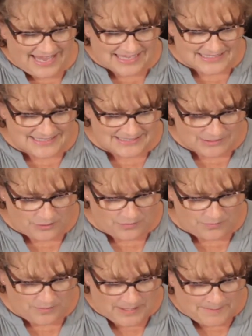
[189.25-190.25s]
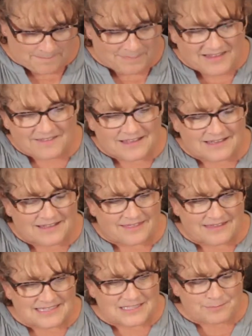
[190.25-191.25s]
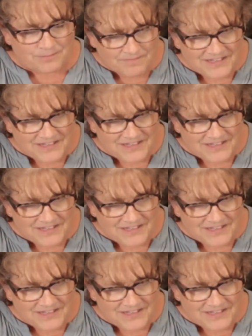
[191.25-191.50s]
And so, the this